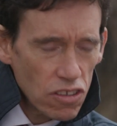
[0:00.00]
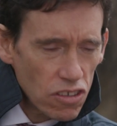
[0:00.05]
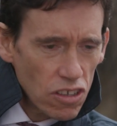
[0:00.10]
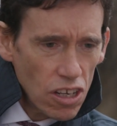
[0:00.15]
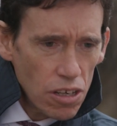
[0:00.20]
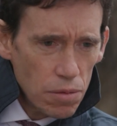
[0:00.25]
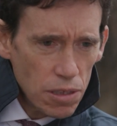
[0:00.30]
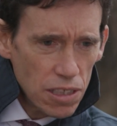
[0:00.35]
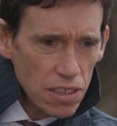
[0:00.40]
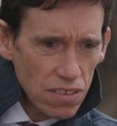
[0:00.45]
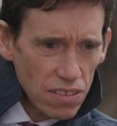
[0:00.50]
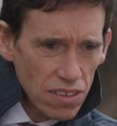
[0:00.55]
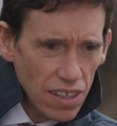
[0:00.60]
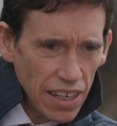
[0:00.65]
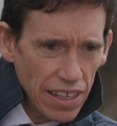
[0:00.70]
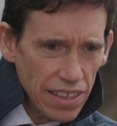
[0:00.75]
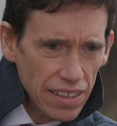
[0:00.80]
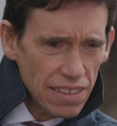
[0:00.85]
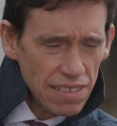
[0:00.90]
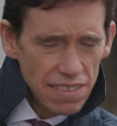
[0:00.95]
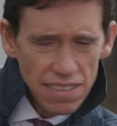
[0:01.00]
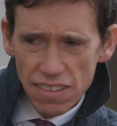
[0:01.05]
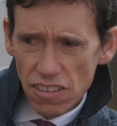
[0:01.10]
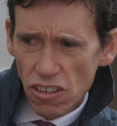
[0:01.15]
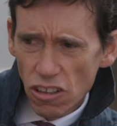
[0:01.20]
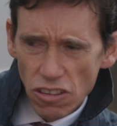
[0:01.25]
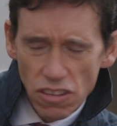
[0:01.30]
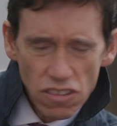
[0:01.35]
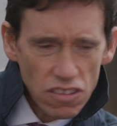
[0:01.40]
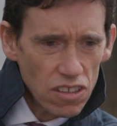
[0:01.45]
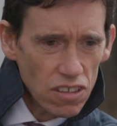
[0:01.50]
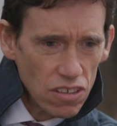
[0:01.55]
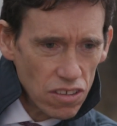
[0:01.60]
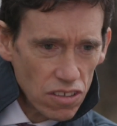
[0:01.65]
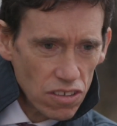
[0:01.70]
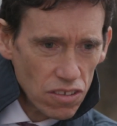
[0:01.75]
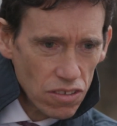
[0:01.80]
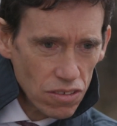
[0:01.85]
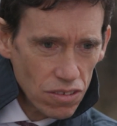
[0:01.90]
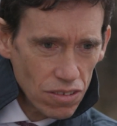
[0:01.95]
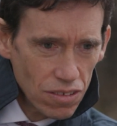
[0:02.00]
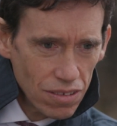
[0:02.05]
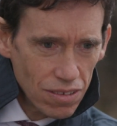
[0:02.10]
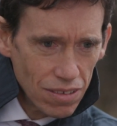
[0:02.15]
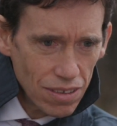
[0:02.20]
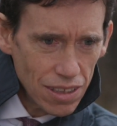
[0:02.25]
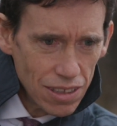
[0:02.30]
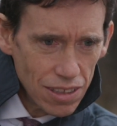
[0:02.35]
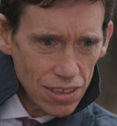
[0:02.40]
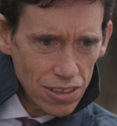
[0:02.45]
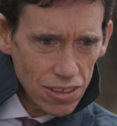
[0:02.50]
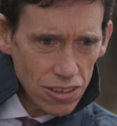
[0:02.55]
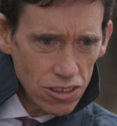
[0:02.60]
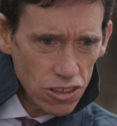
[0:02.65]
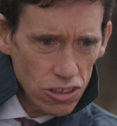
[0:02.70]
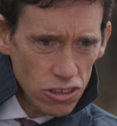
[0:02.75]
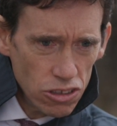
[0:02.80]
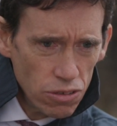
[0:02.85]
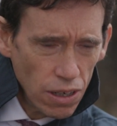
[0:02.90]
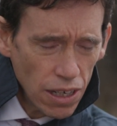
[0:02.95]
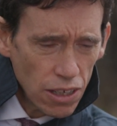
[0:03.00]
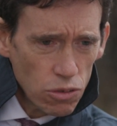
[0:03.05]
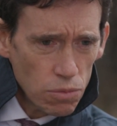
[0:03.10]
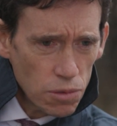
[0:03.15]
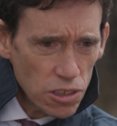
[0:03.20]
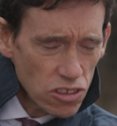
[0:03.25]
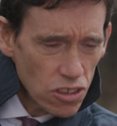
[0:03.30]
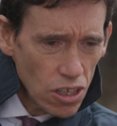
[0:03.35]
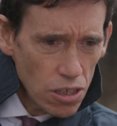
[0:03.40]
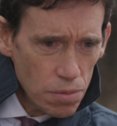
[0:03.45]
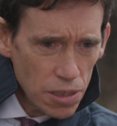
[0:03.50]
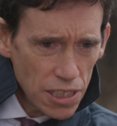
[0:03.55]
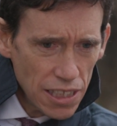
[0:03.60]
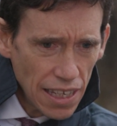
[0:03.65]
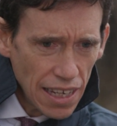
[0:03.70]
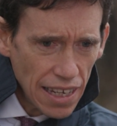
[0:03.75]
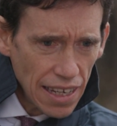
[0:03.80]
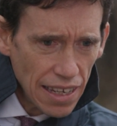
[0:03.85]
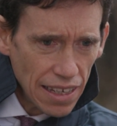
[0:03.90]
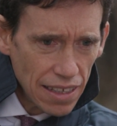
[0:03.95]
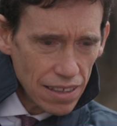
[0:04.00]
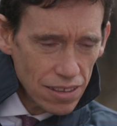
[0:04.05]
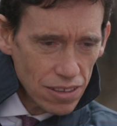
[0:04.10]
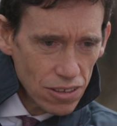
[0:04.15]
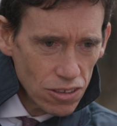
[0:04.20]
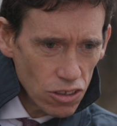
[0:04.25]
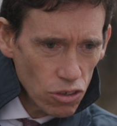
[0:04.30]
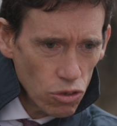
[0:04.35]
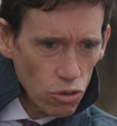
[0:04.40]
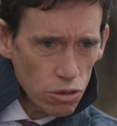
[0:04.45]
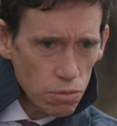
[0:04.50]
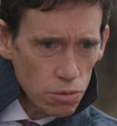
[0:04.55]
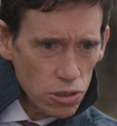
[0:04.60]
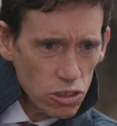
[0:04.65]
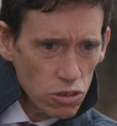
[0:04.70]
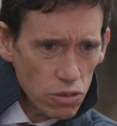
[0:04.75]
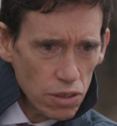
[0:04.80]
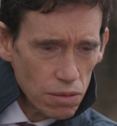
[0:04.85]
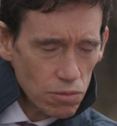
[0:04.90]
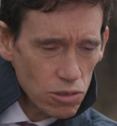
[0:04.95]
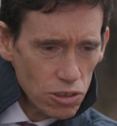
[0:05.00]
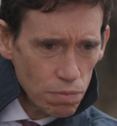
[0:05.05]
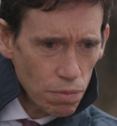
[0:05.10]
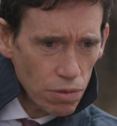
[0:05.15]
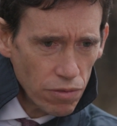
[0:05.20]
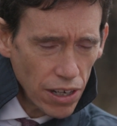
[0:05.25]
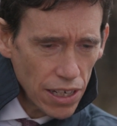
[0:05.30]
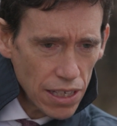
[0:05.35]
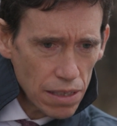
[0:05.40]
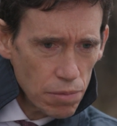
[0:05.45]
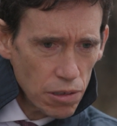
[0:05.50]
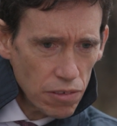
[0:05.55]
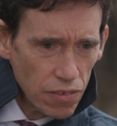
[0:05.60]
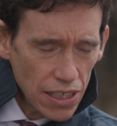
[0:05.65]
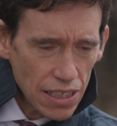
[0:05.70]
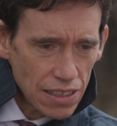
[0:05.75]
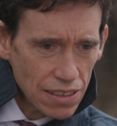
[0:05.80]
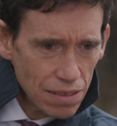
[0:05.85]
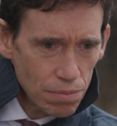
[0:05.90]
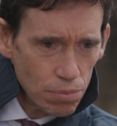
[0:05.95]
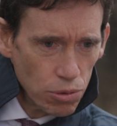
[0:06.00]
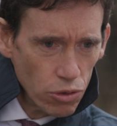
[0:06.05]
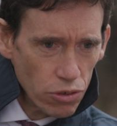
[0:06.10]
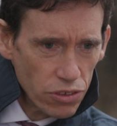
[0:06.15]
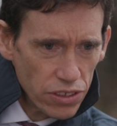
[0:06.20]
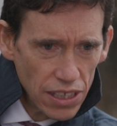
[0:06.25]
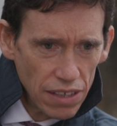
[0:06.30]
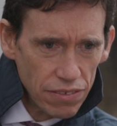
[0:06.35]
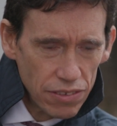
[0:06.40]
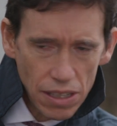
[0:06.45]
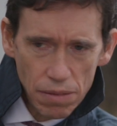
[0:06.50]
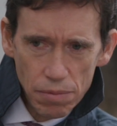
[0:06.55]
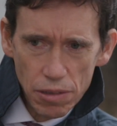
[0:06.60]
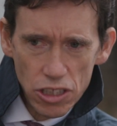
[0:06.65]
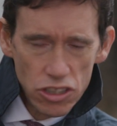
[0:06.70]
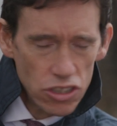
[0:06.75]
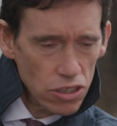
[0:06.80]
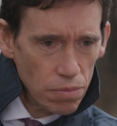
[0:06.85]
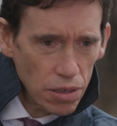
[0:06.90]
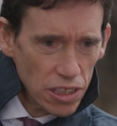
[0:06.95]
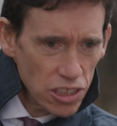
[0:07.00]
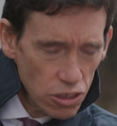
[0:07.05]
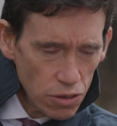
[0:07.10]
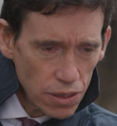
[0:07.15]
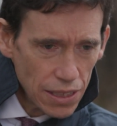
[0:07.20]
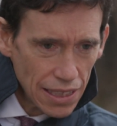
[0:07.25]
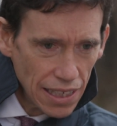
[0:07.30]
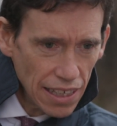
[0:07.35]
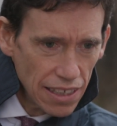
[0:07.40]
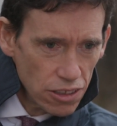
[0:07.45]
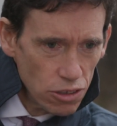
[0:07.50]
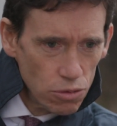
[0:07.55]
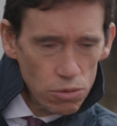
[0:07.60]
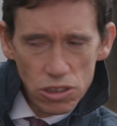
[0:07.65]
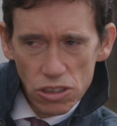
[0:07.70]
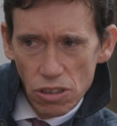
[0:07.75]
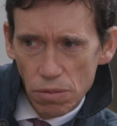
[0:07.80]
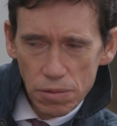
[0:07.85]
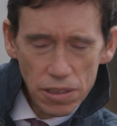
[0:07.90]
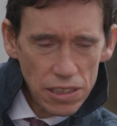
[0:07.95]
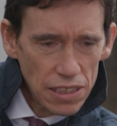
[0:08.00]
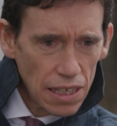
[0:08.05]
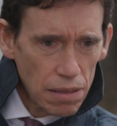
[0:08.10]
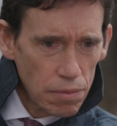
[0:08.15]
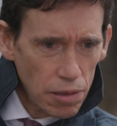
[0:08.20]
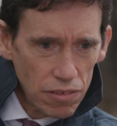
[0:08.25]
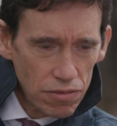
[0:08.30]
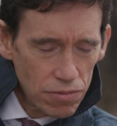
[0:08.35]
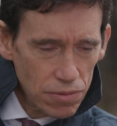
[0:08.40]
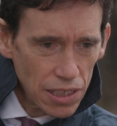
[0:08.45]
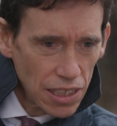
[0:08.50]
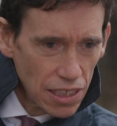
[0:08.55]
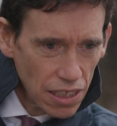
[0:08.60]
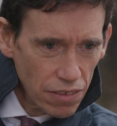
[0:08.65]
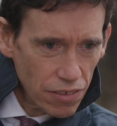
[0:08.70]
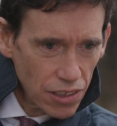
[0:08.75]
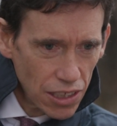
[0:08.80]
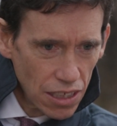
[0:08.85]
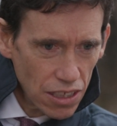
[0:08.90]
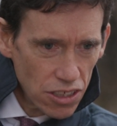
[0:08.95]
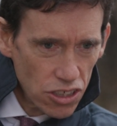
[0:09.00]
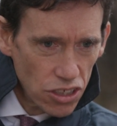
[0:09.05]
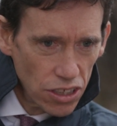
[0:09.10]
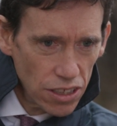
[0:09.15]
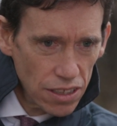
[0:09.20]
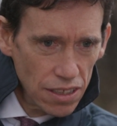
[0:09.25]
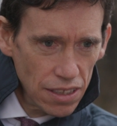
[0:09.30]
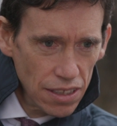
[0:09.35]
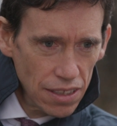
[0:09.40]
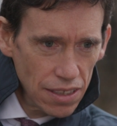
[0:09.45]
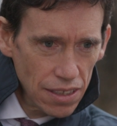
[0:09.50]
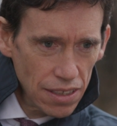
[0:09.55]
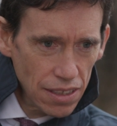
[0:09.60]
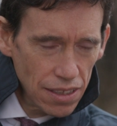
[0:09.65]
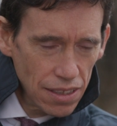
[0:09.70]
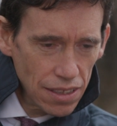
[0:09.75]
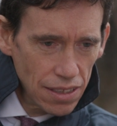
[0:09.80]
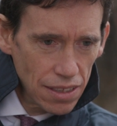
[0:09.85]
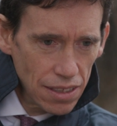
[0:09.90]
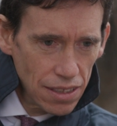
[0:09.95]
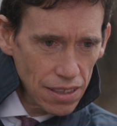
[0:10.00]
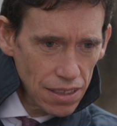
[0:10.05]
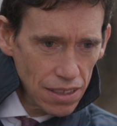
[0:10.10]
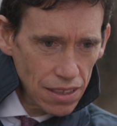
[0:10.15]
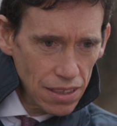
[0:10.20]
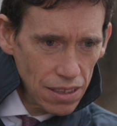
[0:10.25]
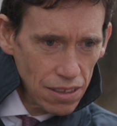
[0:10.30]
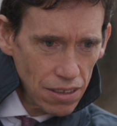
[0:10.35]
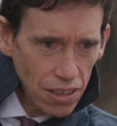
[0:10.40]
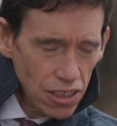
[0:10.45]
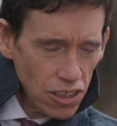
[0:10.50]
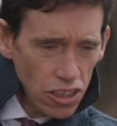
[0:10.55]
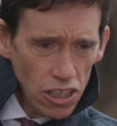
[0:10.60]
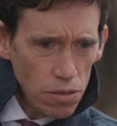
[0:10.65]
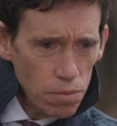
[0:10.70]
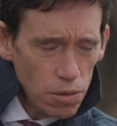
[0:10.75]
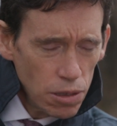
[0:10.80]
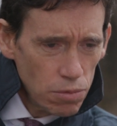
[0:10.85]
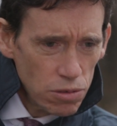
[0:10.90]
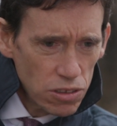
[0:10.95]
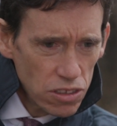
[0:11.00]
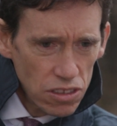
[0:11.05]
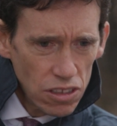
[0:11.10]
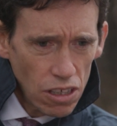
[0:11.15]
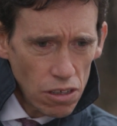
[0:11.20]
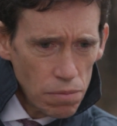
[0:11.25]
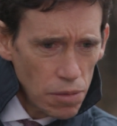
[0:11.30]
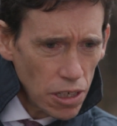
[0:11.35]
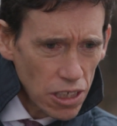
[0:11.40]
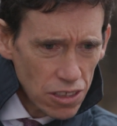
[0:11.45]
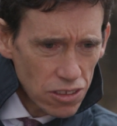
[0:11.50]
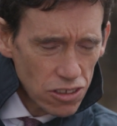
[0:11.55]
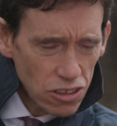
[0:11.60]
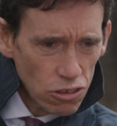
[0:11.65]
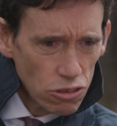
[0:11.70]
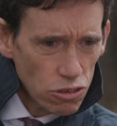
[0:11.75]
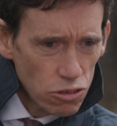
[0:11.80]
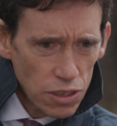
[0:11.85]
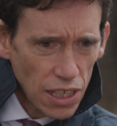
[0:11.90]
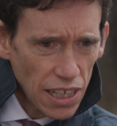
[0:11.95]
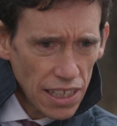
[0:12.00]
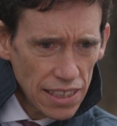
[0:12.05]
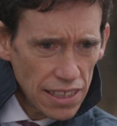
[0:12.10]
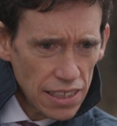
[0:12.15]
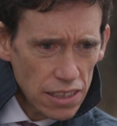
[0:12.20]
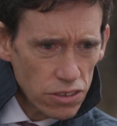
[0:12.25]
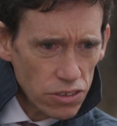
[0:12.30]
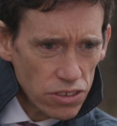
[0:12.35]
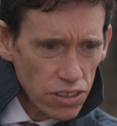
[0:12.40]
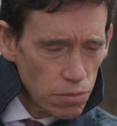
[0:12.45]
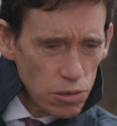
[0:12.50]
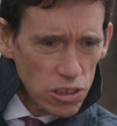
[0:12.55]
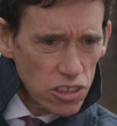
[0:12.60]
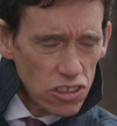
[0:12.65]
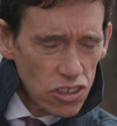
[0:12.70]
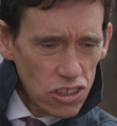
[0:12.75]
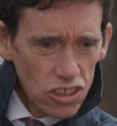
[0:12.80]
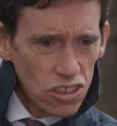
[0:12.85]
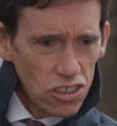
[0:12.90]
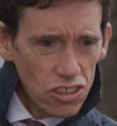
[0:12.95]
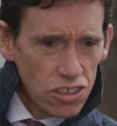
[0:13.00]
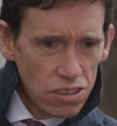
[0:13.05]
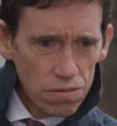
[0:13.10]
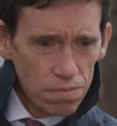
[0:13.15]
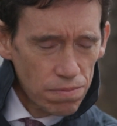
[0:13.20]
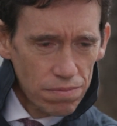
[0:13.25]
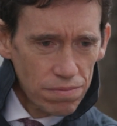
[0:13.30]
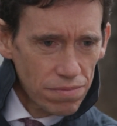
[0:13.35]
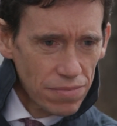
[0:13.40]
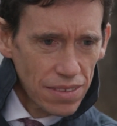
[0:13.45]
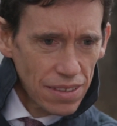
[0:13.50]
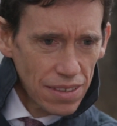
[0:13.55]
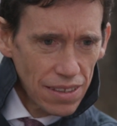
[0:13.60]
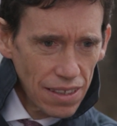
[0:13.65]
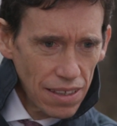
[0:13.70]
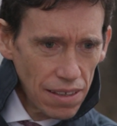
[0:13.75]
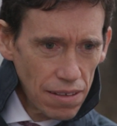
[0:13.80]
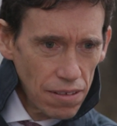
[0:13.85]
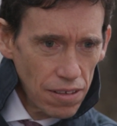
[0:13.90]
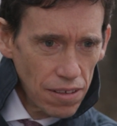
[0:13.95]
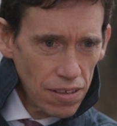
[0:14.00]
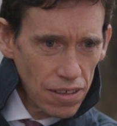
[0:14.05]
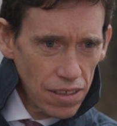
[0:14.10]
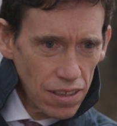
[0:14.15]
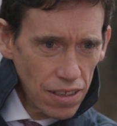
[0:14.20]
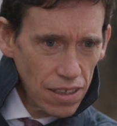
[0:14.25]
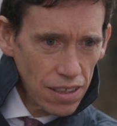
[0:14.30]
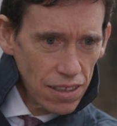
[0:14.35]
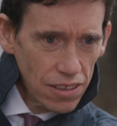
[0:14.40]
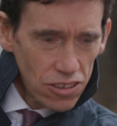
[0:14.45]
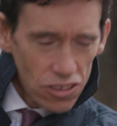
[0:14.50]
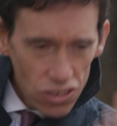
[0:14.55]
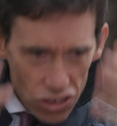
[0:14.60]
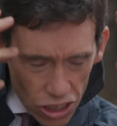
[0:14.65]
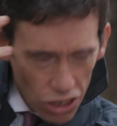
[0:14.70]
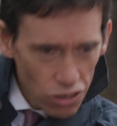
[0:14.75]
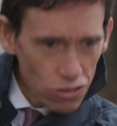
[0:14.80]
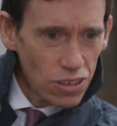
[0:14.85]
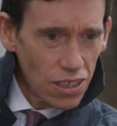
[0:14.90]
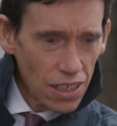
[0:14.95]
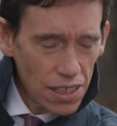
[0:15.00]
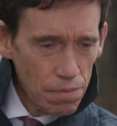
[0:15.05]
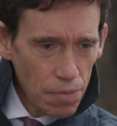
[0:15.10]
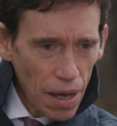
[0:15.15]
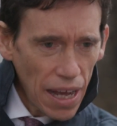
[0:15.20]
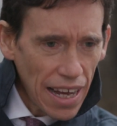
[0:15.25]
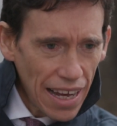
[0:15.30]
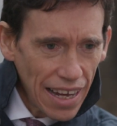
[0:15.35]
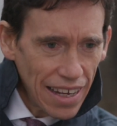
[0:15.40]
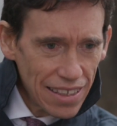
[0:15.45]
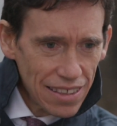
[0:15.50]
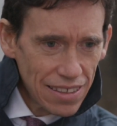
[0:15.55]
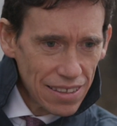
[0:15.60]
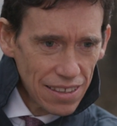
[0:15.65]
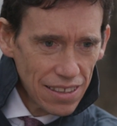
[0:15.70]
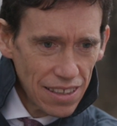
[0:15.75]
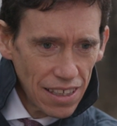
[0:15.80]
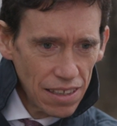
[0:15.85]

there's nobody to say, this is nonsense, right? You had almost nobody there. All you were doing was providing a bit of air support, the Afghan military, and by doing that, you were stopping the Taliban from taking over the country. Right? No American soldiers were getting killed. I mean, this is just totally mad.